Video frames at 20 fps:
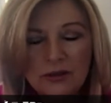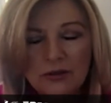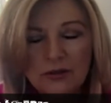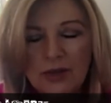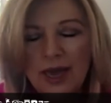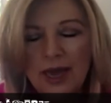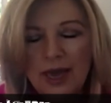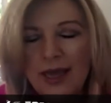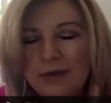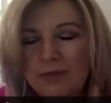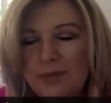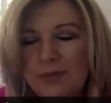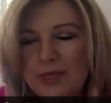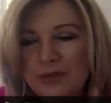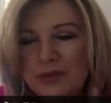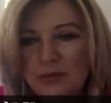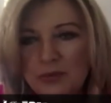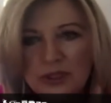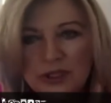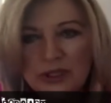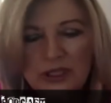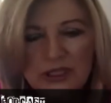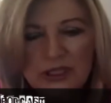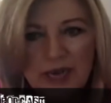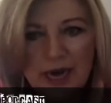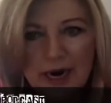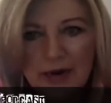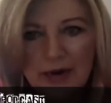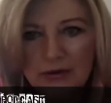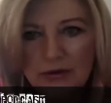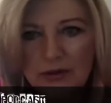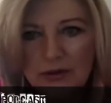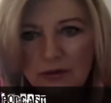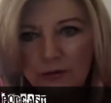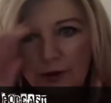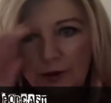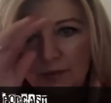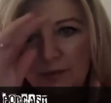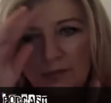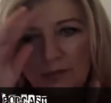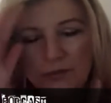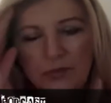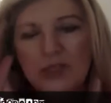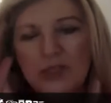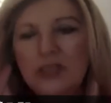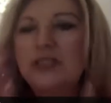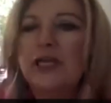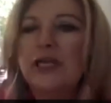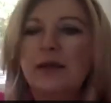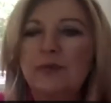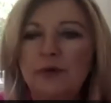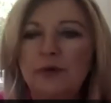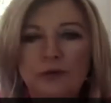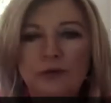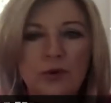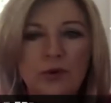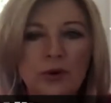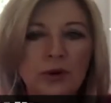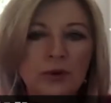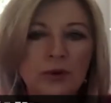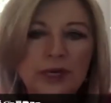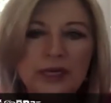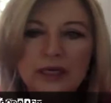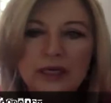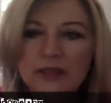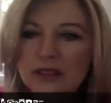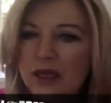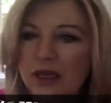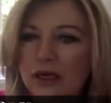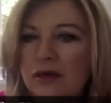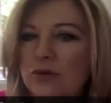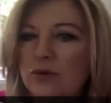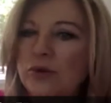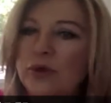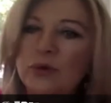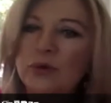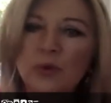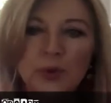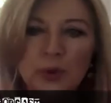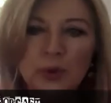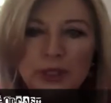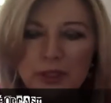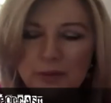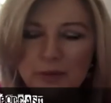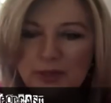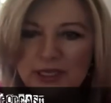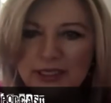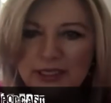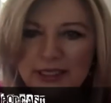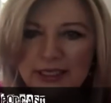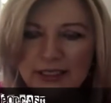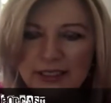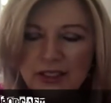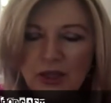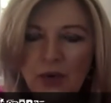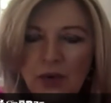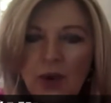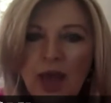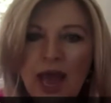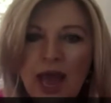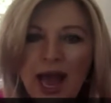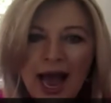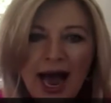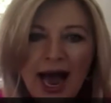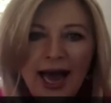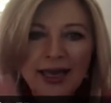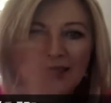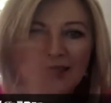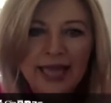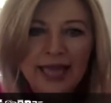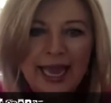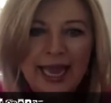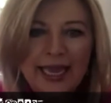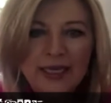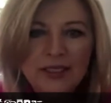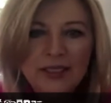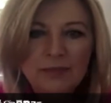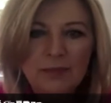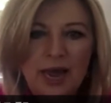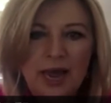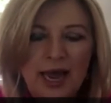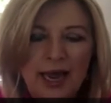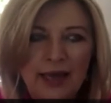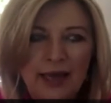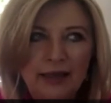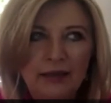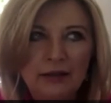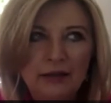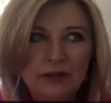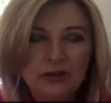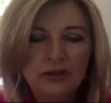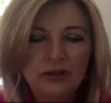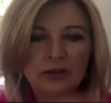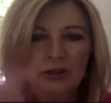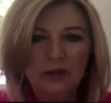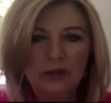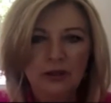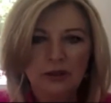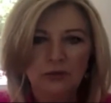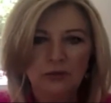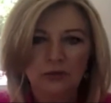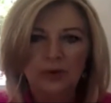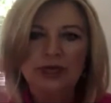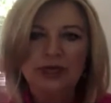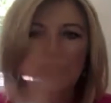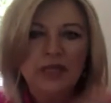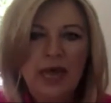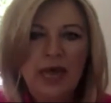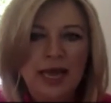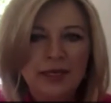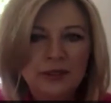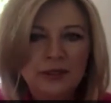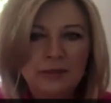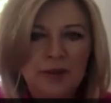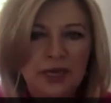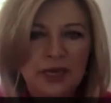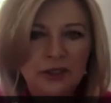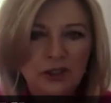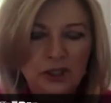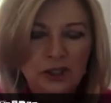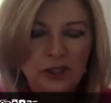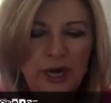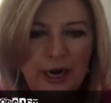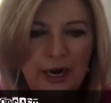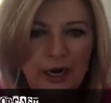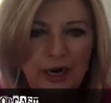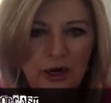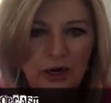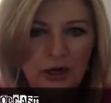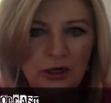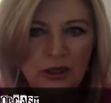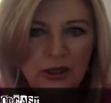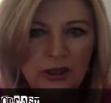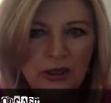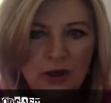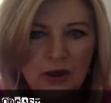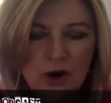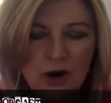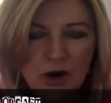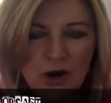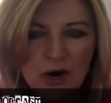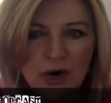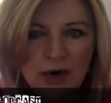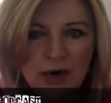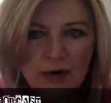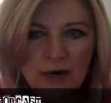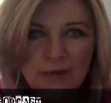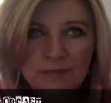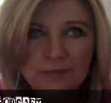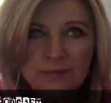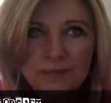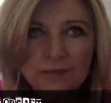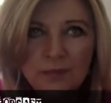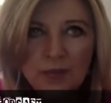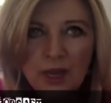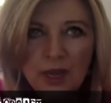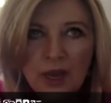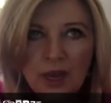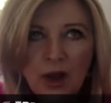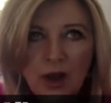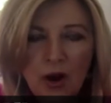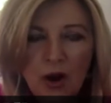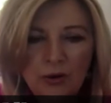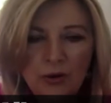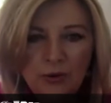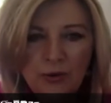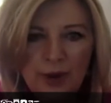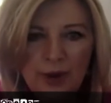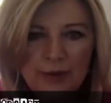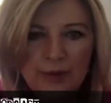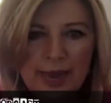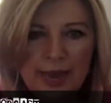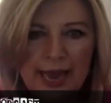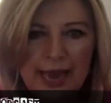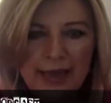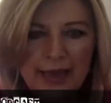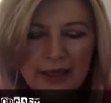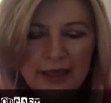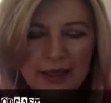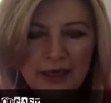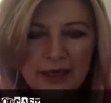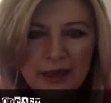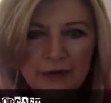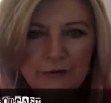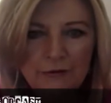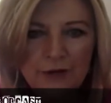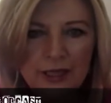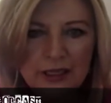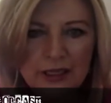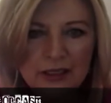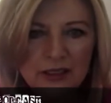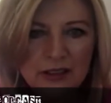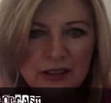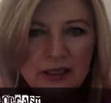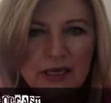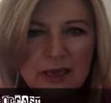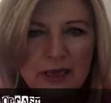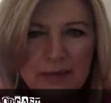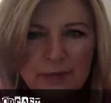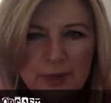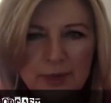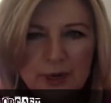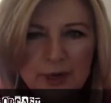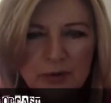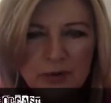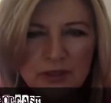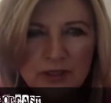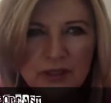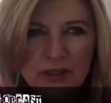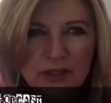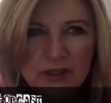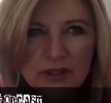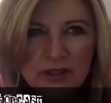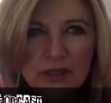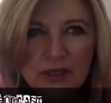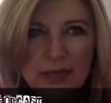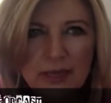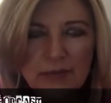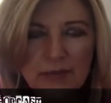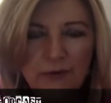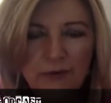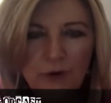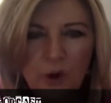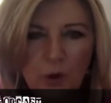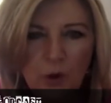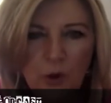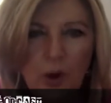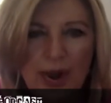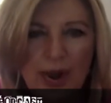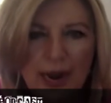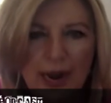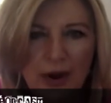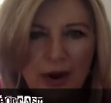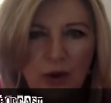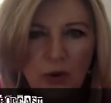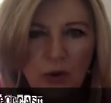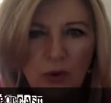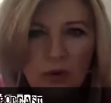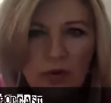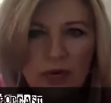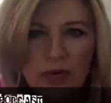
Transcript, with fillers: I had been really tired from the day before we had done we were really busy. So I laid my reclined my chair in the car all the way back and I fell asleep and I was asleep for a while.